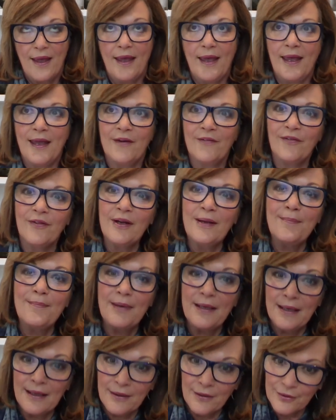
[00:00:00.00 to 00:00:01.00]
Every
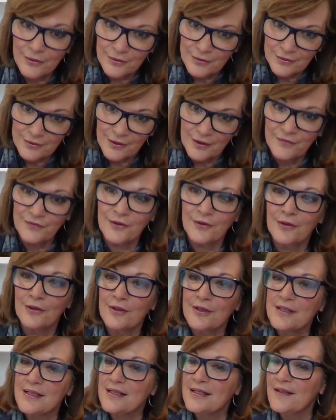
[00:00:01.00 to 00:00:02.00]
meal, of
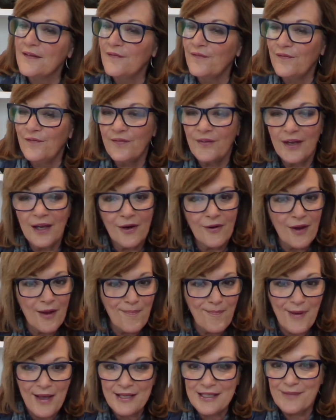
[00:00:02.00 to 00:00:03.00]
course, is the very
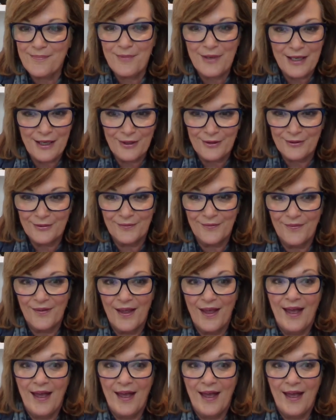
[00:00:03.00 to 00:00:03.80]
best meal,